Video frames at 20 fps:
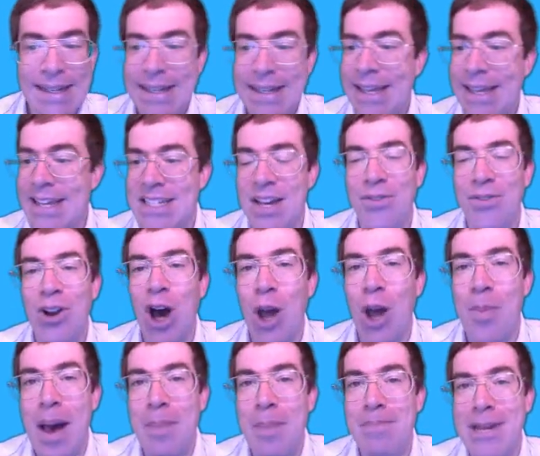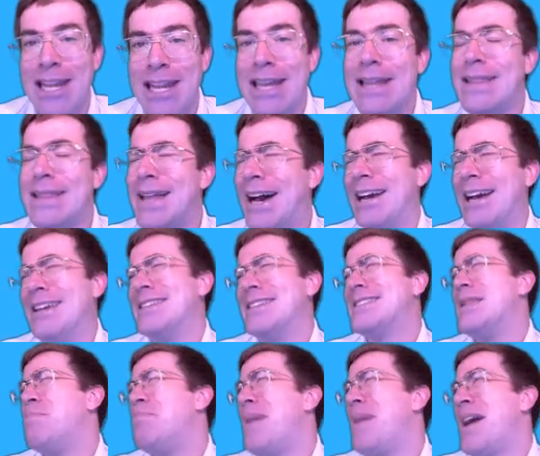Get yourself an iPad mini. That is
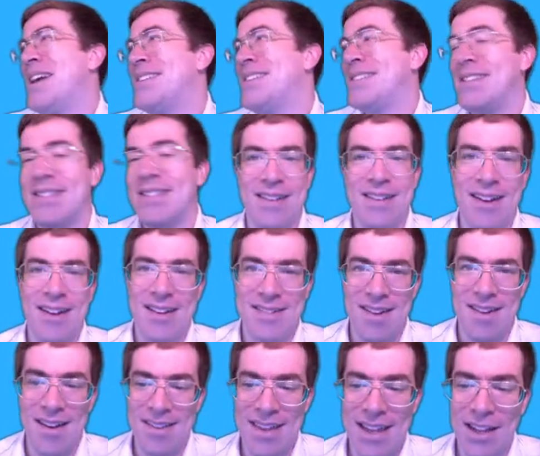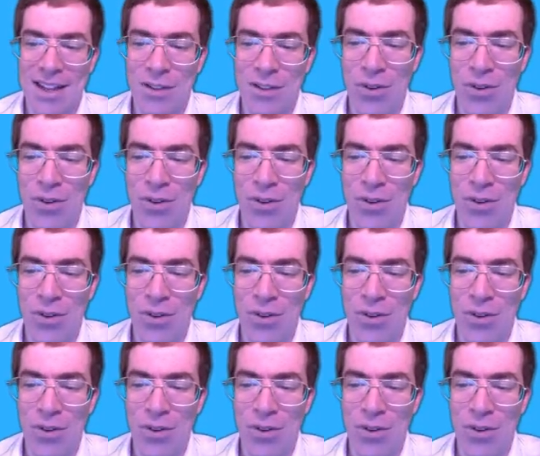the best size, I think,